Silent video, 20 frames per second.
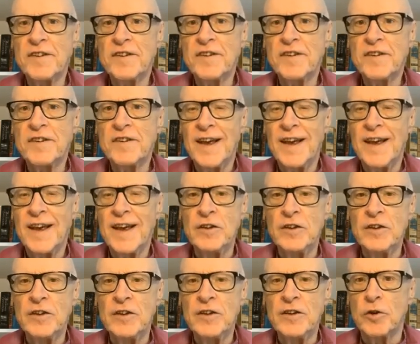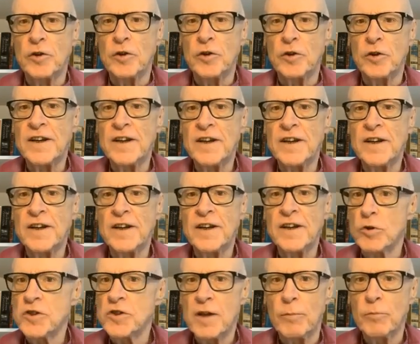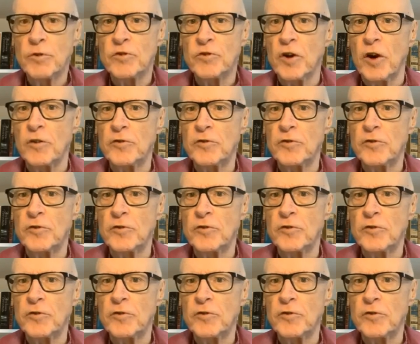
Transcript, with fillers: written in the Greek language.